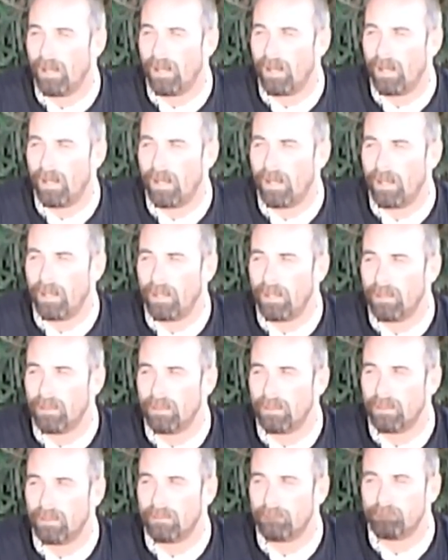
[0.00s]

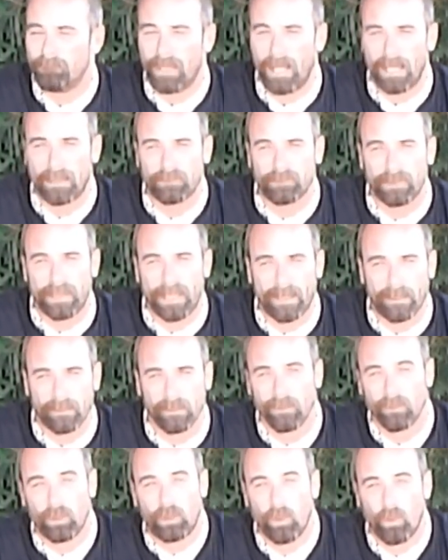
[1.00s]
I actually had a
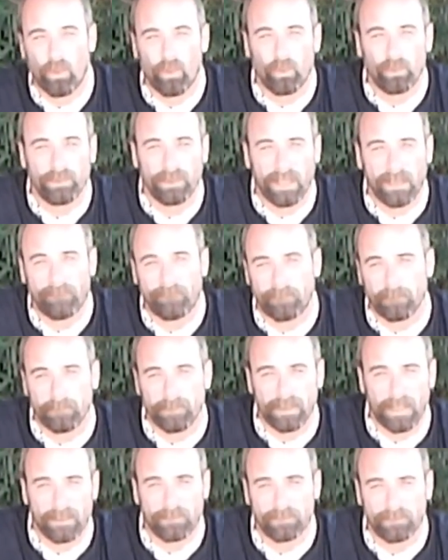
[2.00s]
little gold left
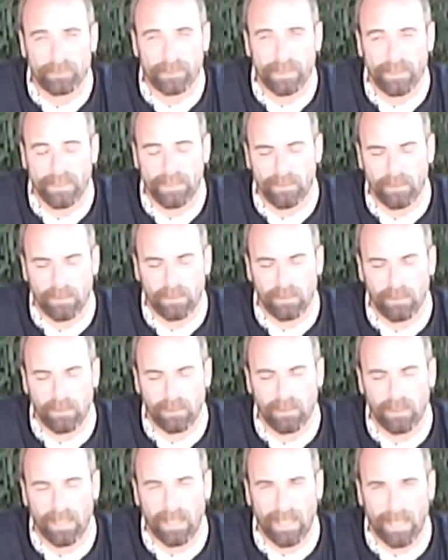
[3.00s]
from yesterday
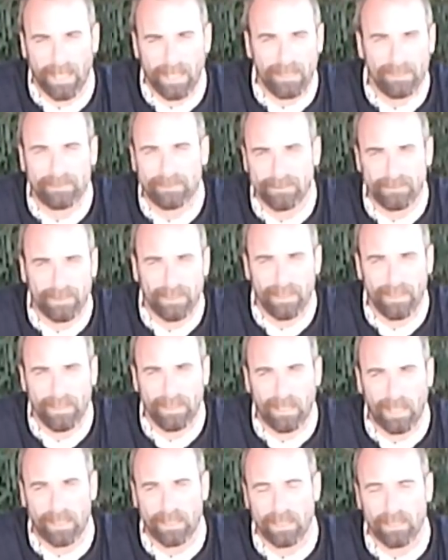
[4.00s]
and today.
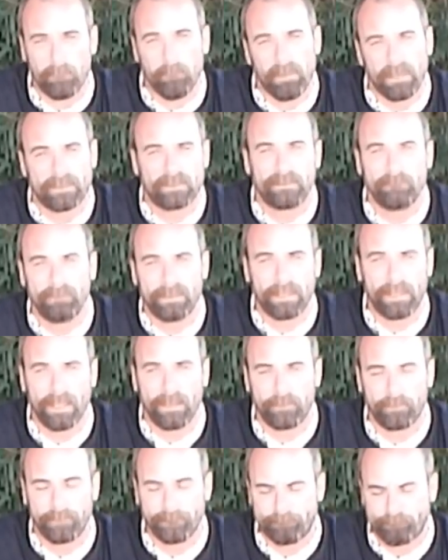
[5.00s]
I kind of mixed them
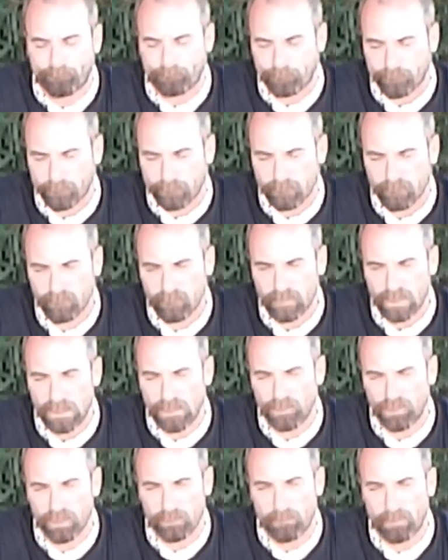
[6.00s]
together
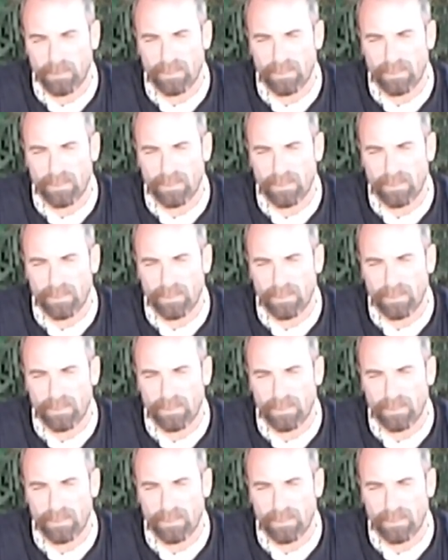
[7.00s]
just